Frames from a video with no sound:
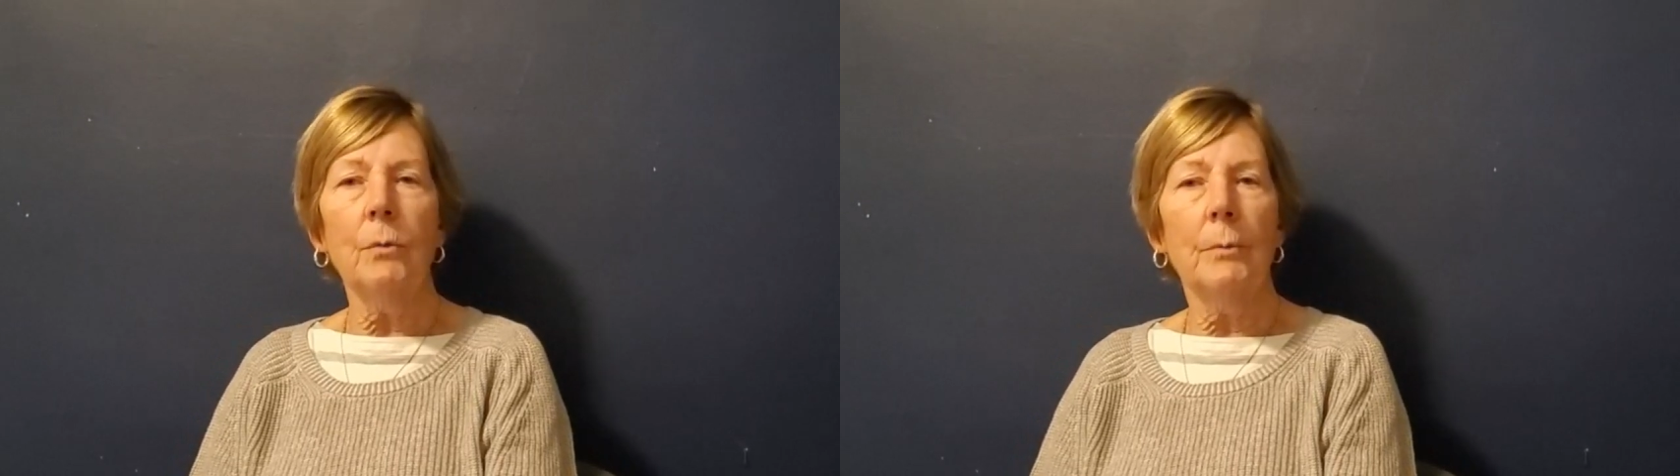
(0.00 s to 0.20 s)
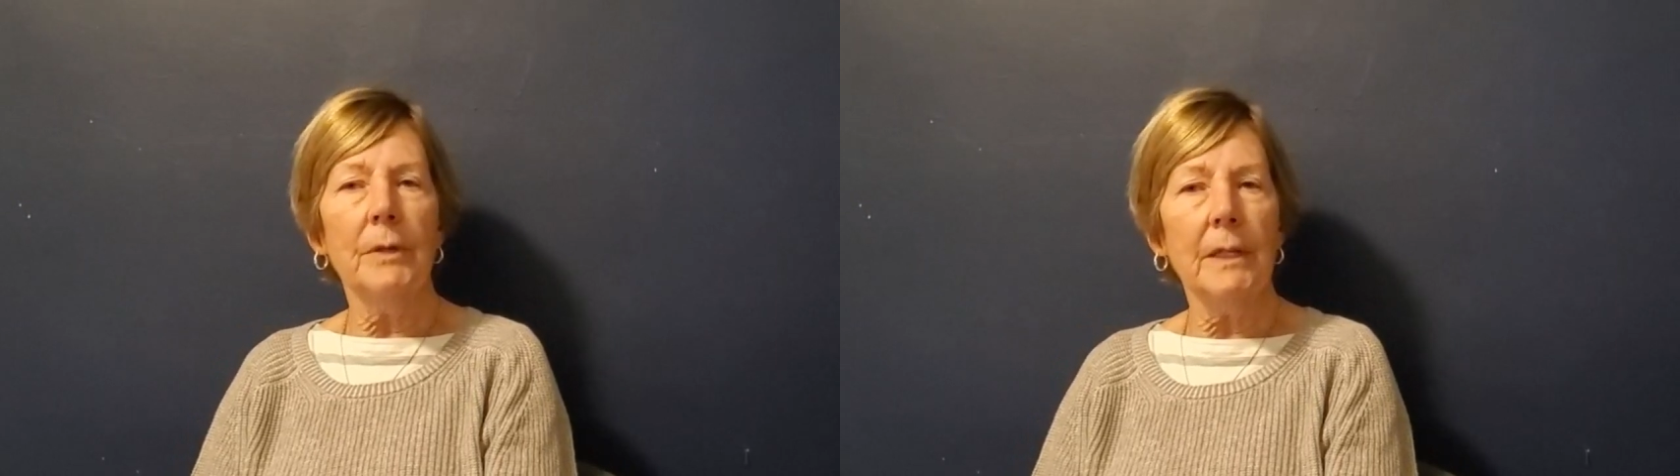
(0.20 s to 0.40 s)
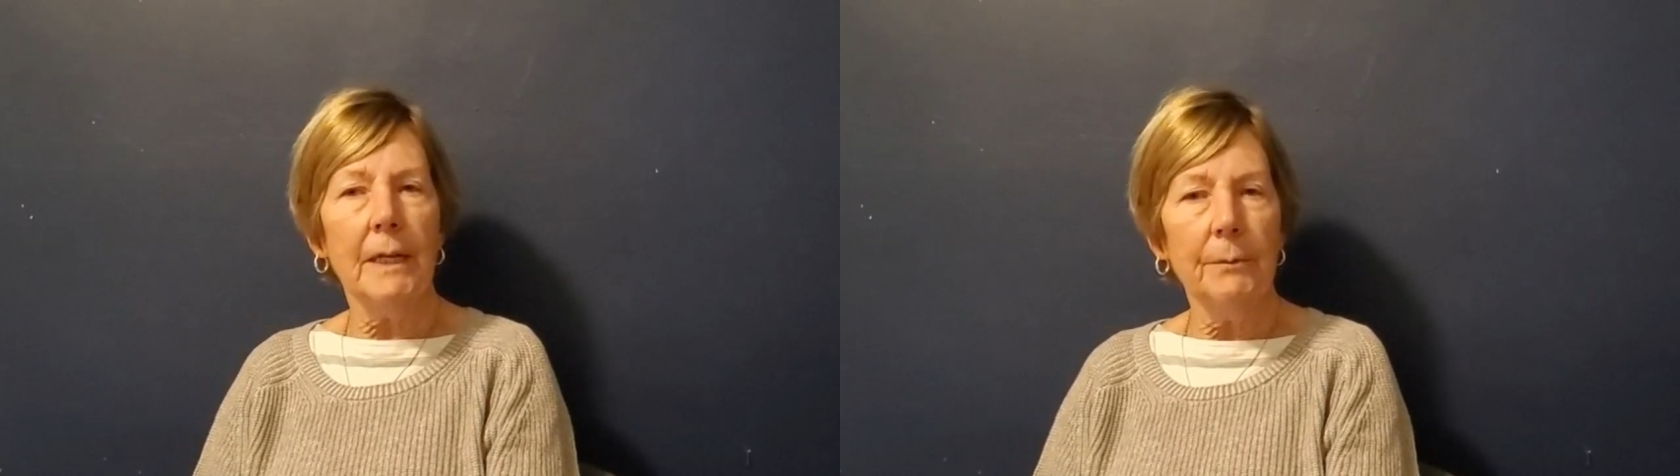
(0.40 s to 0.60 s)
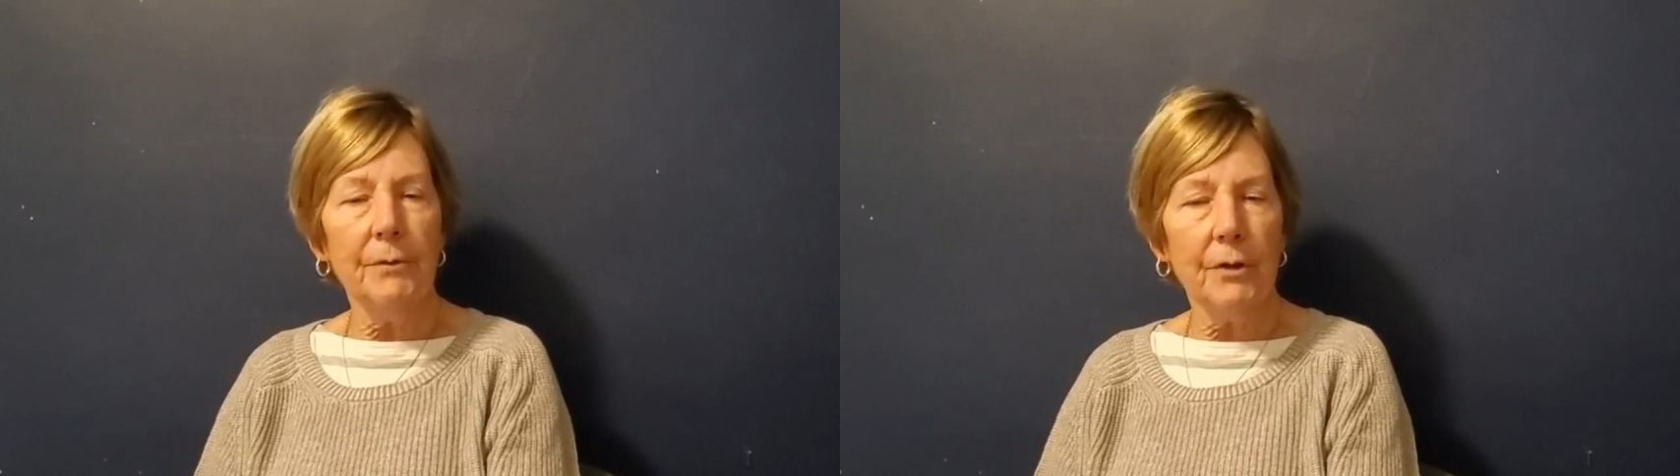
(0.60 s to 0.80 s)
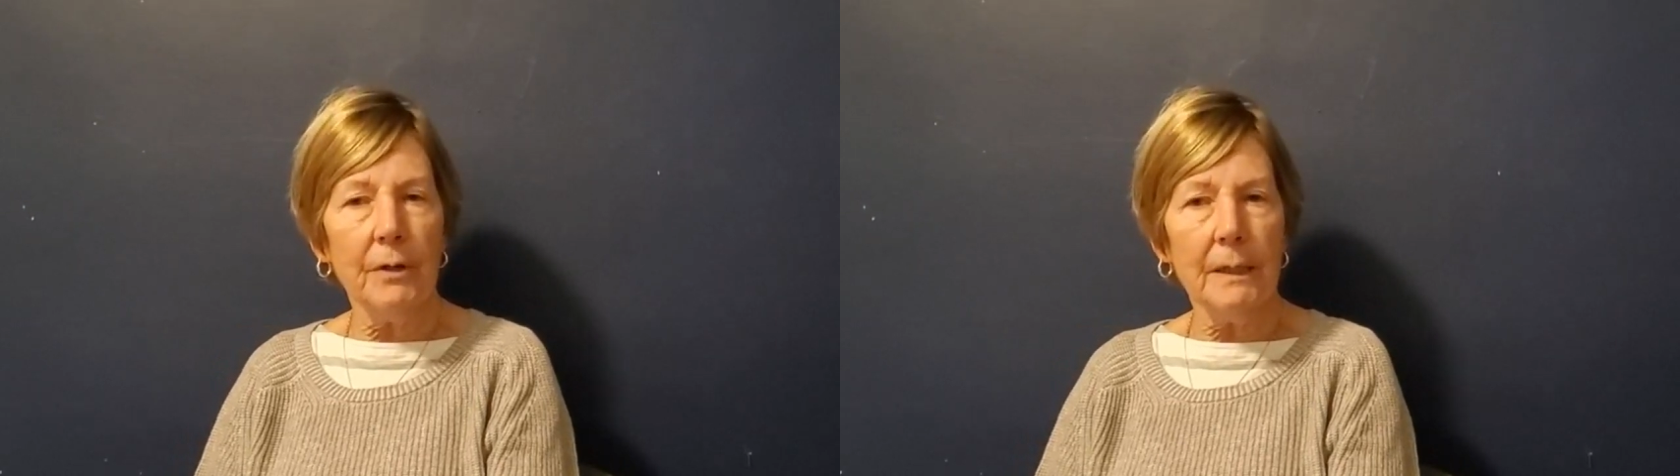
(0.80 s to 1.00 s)
a woman
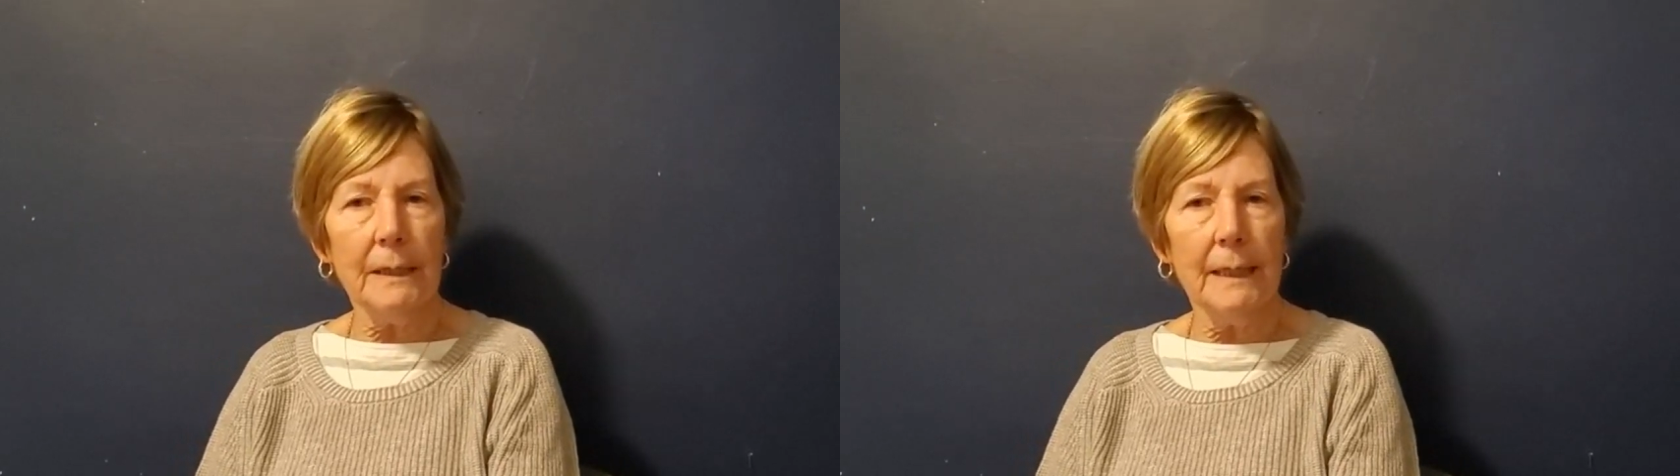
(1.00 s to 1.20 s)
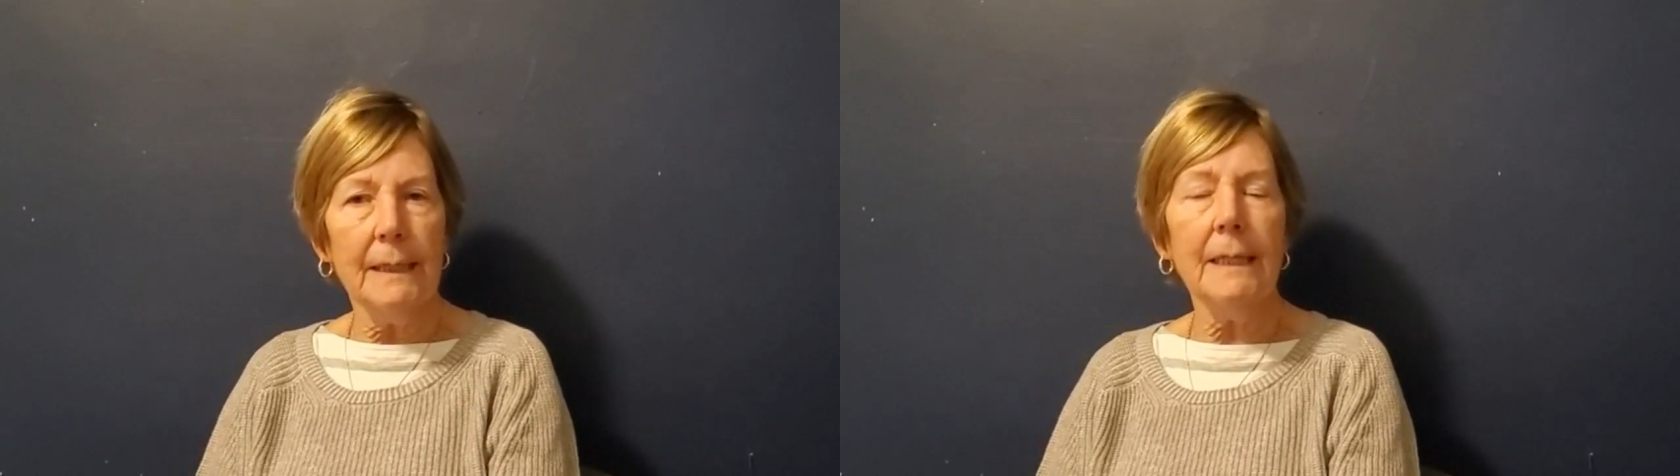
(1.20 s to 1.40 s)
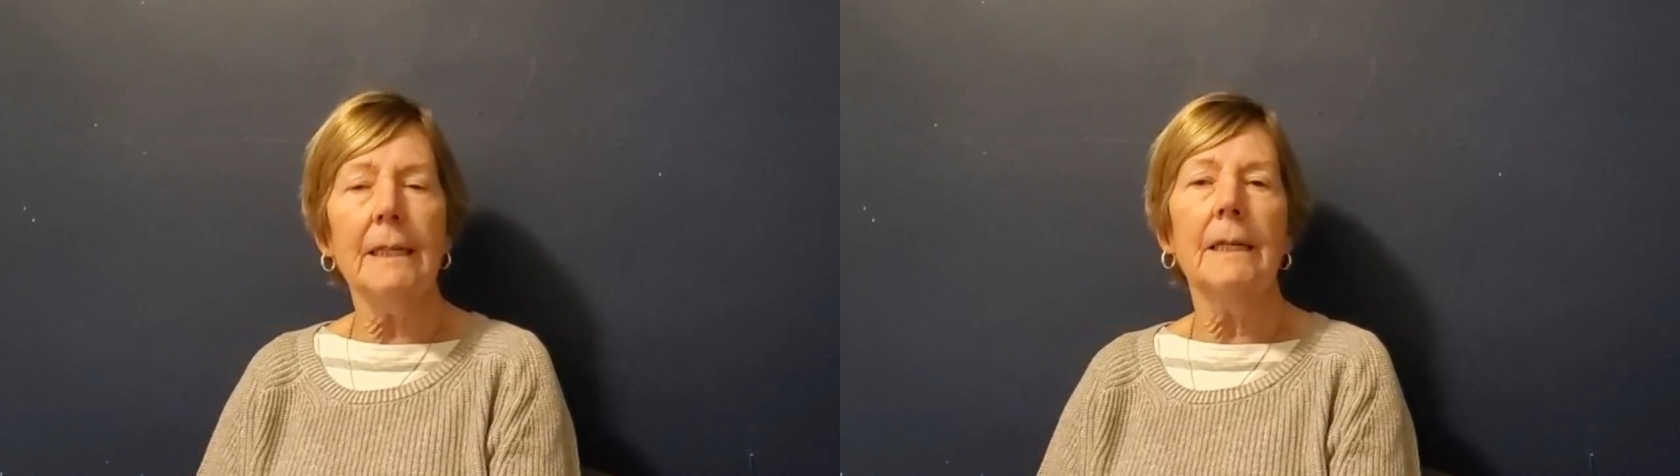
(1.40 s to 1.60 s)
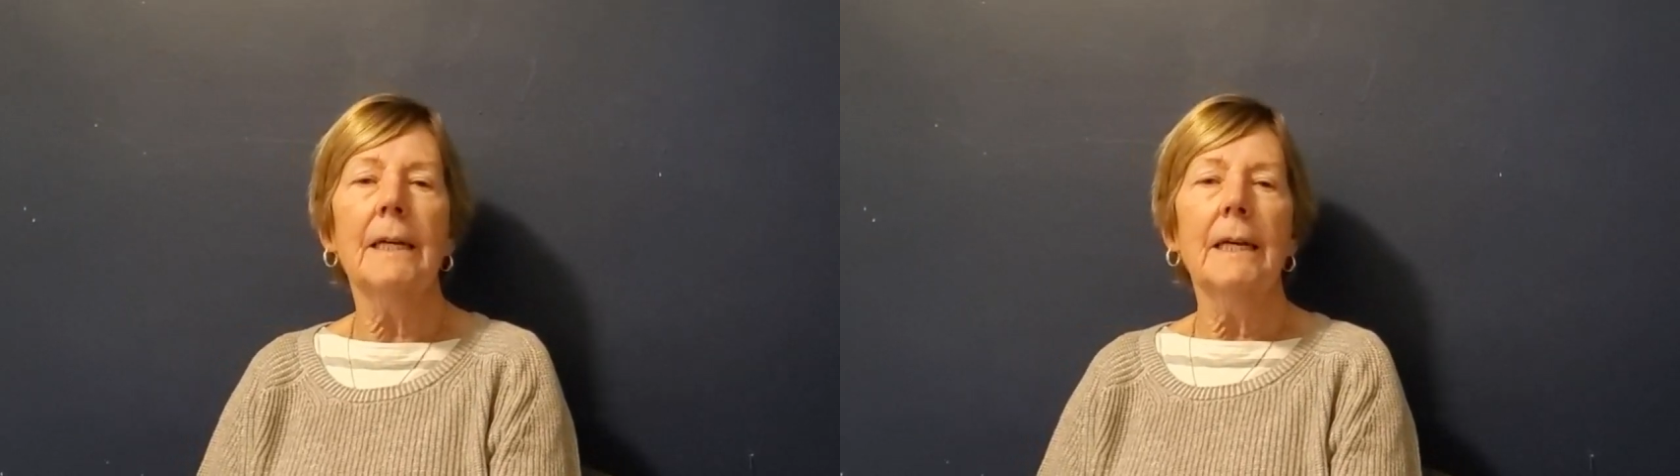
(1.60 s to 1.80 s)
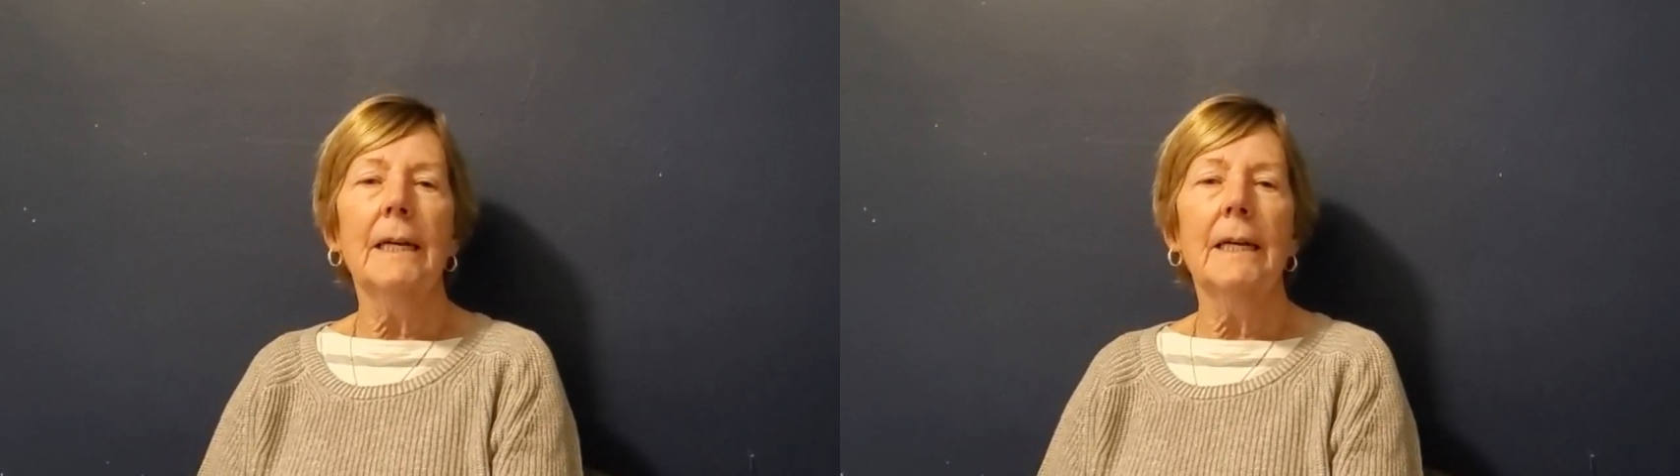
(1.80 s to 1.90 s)
came to our clinic,